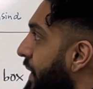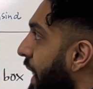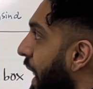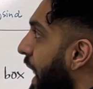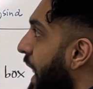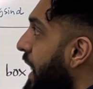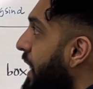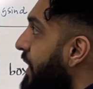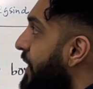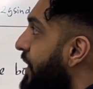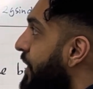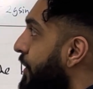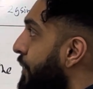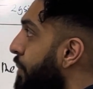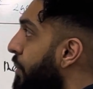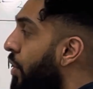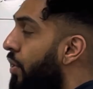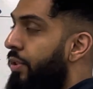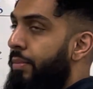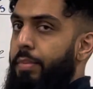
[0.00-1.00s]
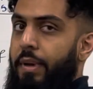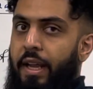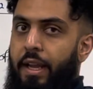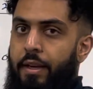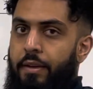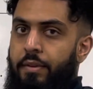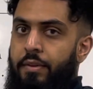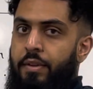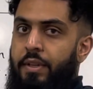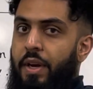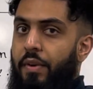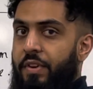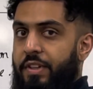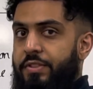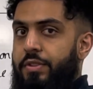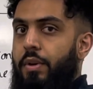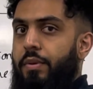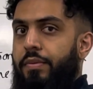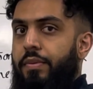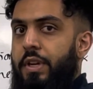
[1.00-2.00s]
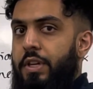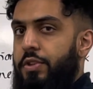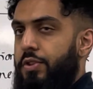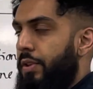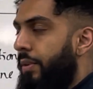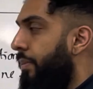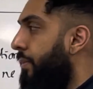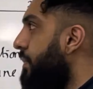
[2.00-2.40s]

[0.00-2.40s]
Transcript: a smooth plane. There is no friction.